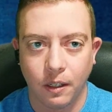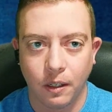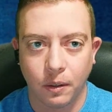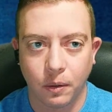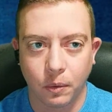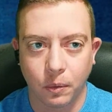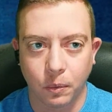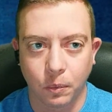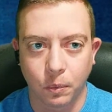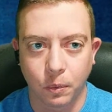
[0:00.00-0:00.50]

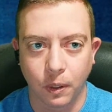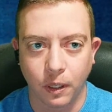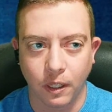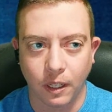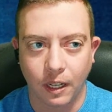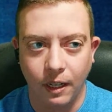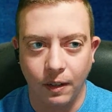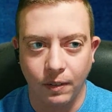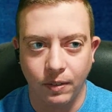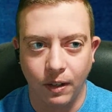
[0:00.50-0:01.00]

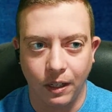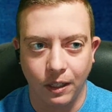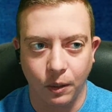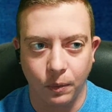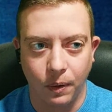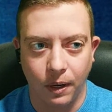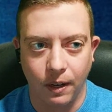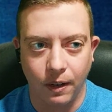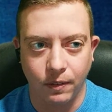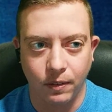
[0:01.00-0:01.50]
really
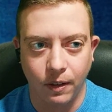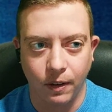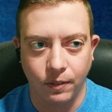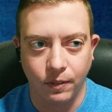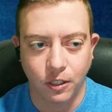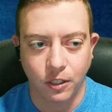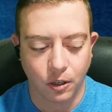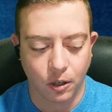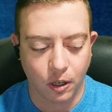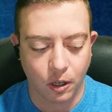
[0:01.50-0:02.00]
evaluate
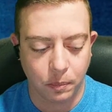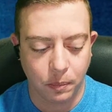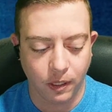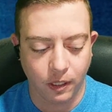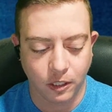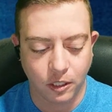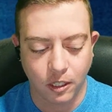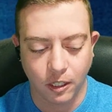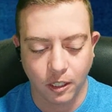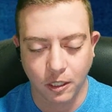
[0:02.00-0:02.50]
if gender
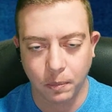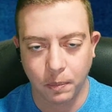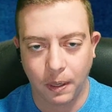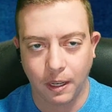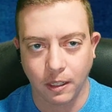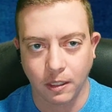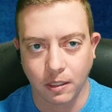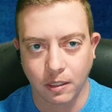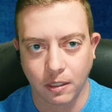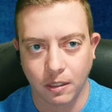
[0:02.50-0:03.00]
abolitionism
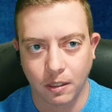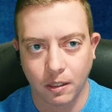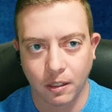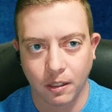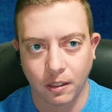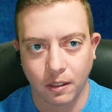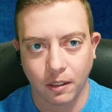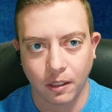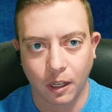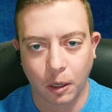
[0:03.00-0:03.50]
is
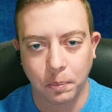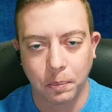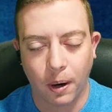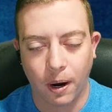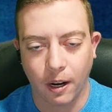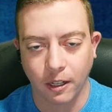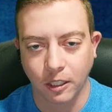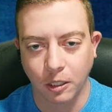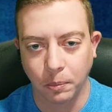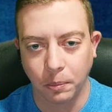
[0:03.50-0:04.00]
like
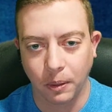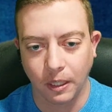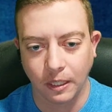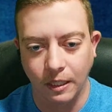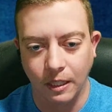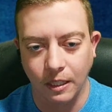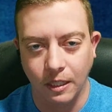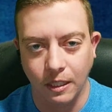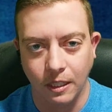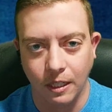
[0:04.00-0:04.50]
possible
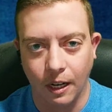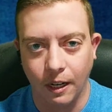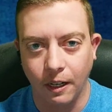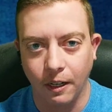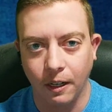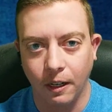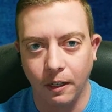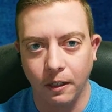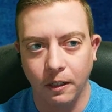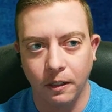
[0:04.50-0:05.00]
as a
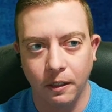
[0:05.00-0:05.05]
society.